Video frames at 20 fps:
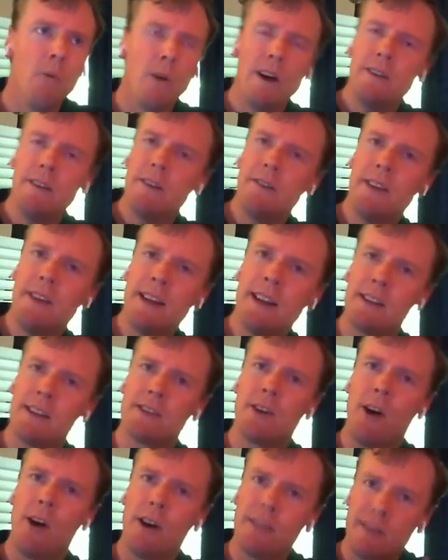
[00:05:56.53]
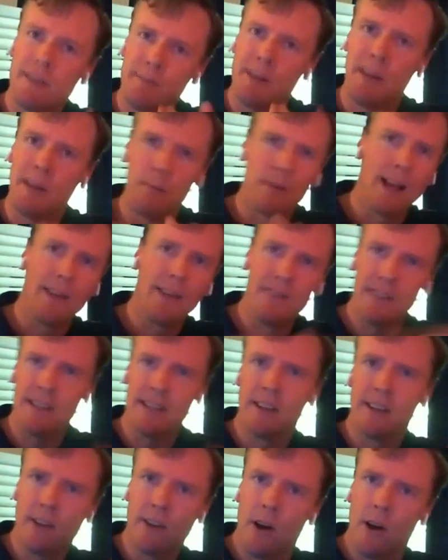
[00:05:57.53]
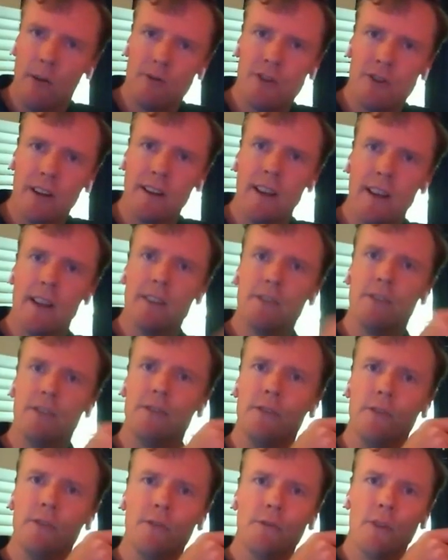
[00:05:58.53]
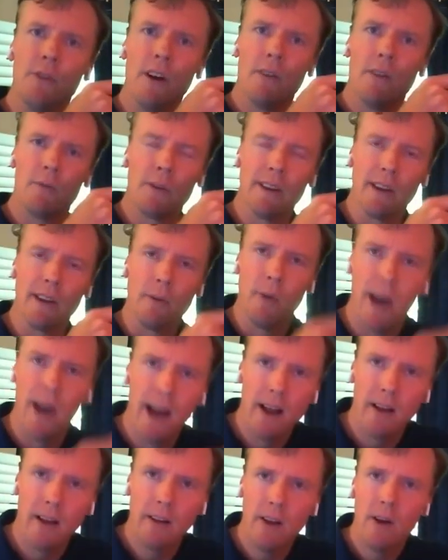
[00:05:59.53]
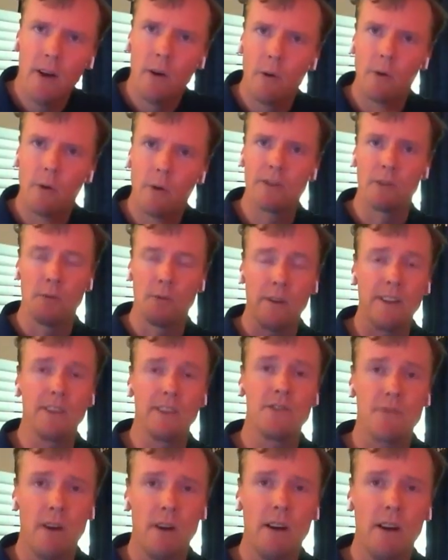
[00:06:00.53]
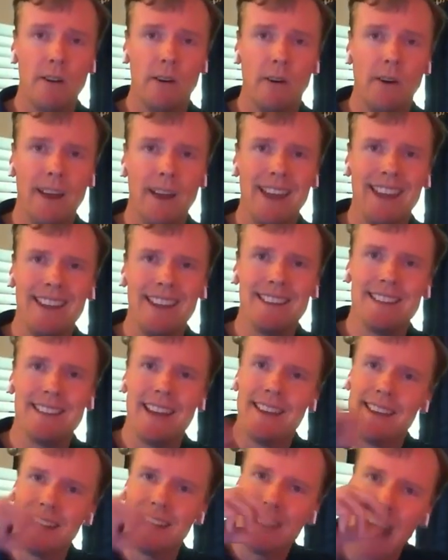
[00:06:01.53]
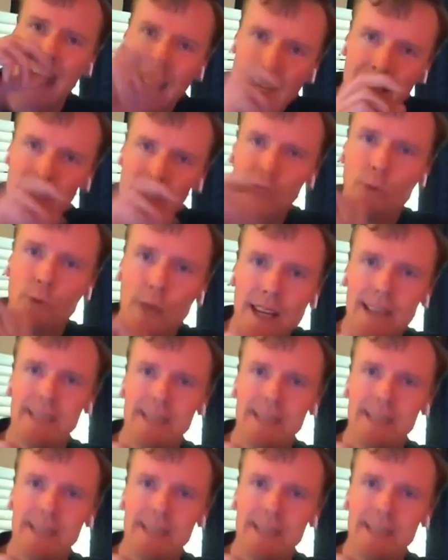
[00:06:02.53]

One of the things that's causing people I've seen in coaching to do really well or to really struggle is the tiny